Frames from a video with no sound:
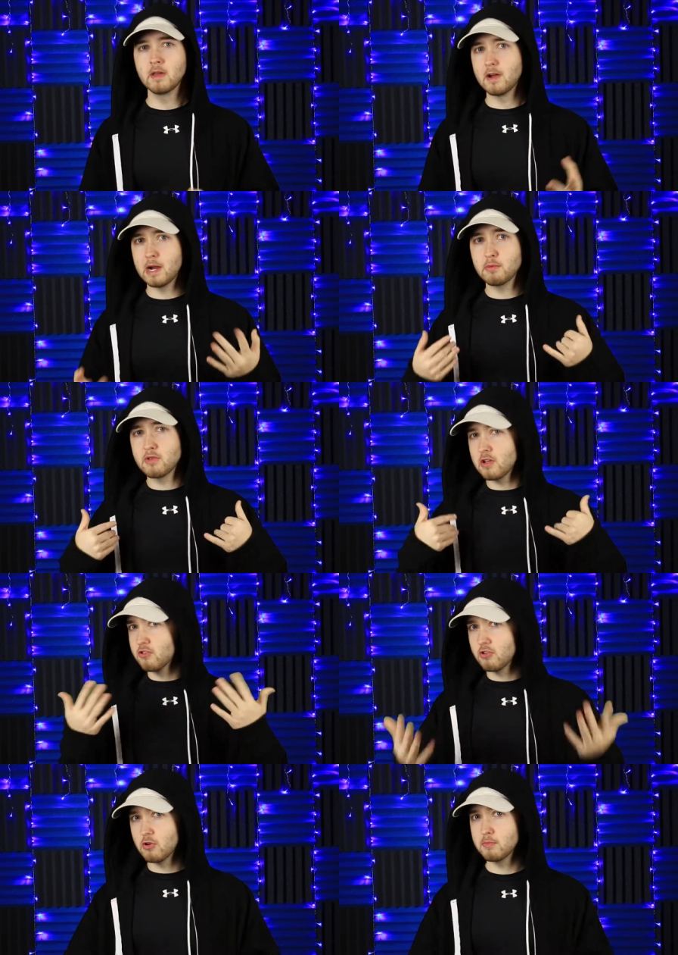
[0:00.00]
I would
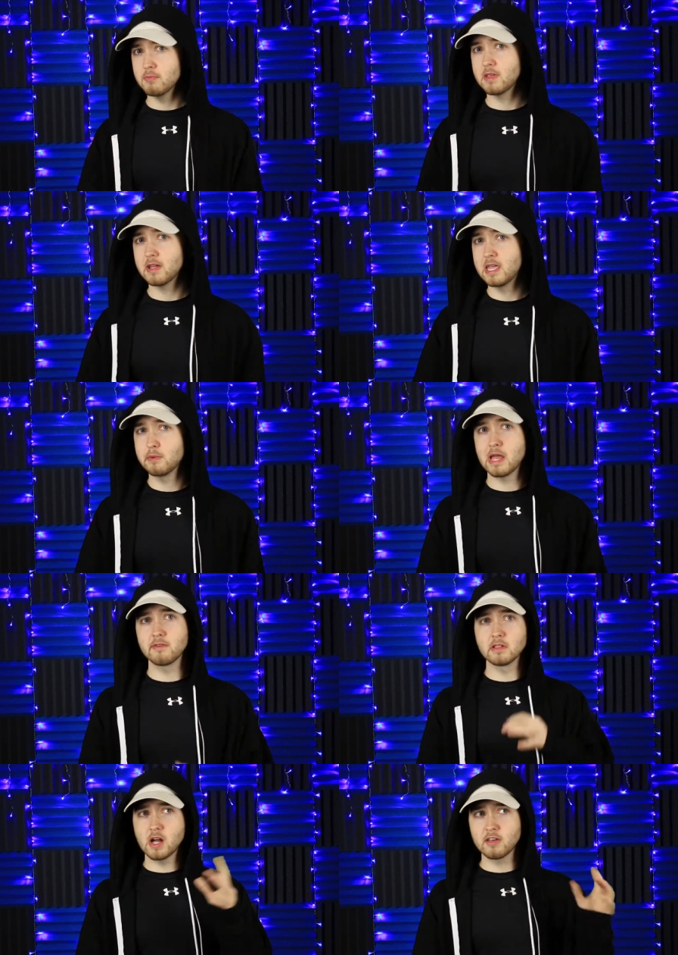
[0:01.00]
assume that he would have
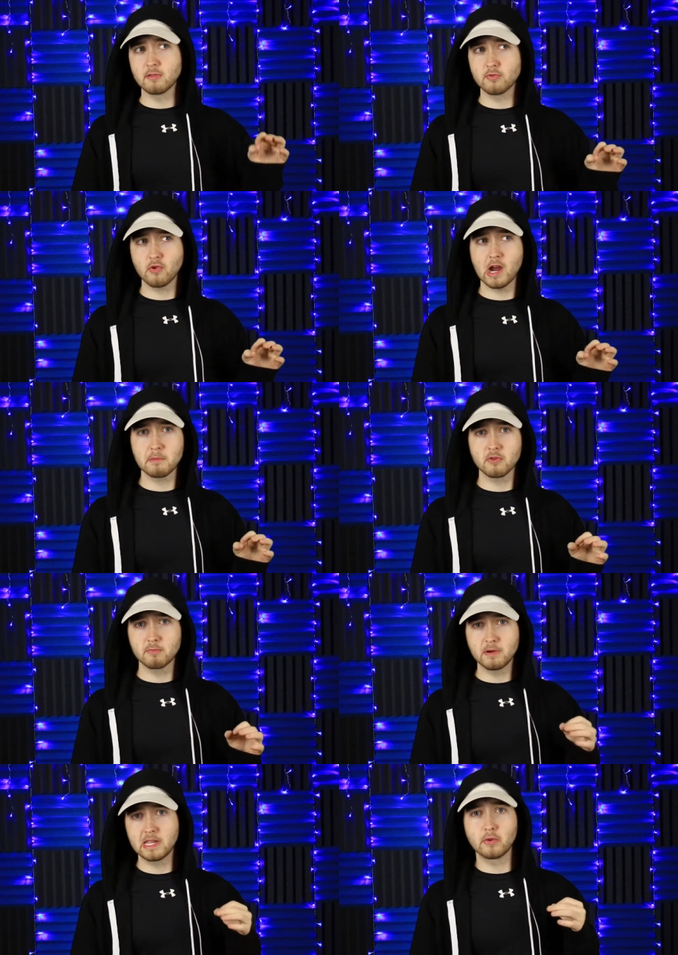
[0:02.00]
a lot of subscribers,
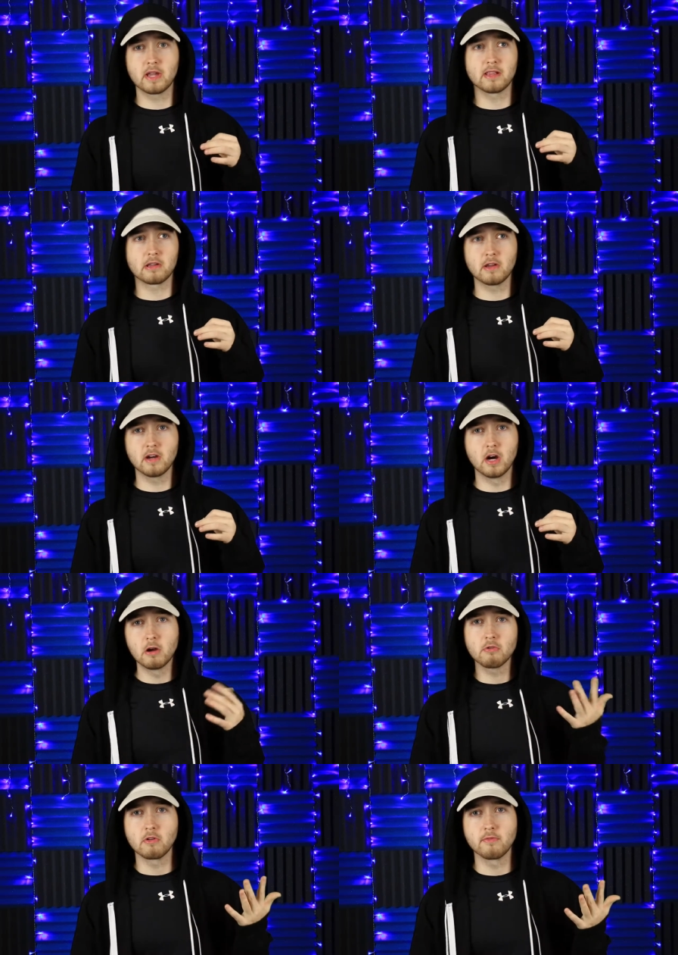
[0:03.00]
but he only had
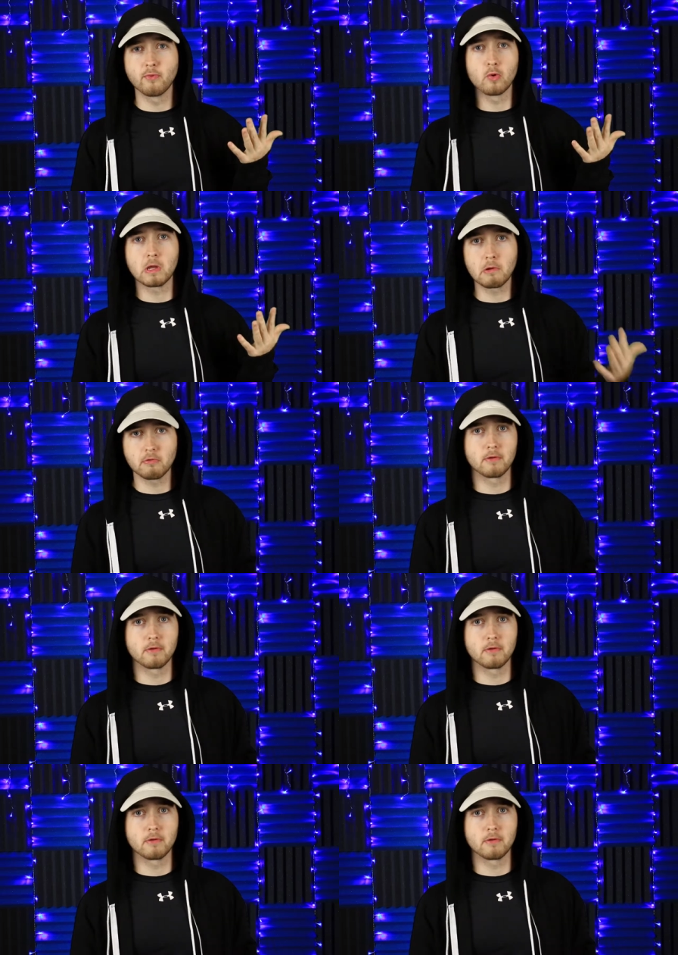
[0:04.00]
140 or